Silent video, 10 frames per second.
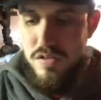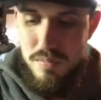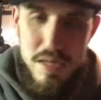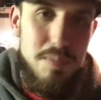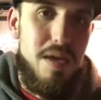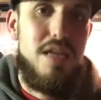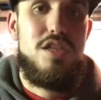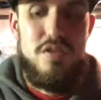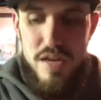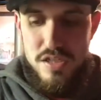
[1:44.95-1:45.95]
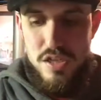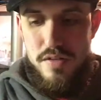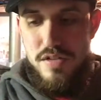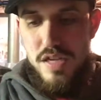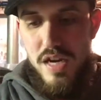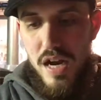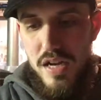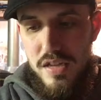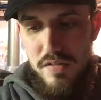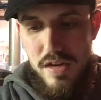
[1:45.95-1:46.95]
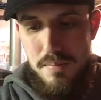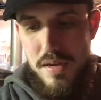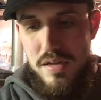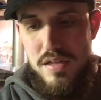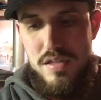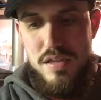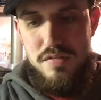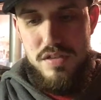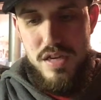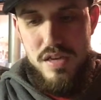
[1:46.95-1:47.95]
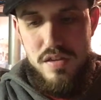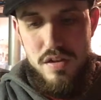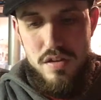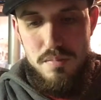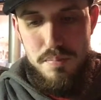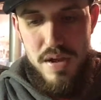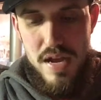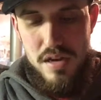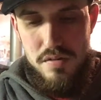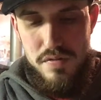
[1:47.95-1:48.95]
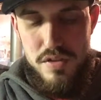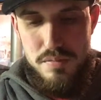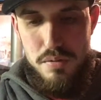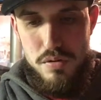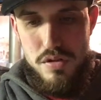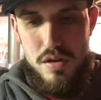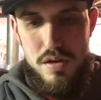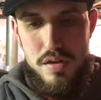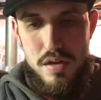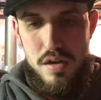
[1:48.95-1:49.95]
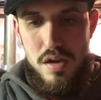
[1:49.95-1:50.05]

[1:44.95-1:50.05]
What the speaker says: So Mini Maids, great service. I highly recommend it. Let's see if there's anything on the back of this postcard.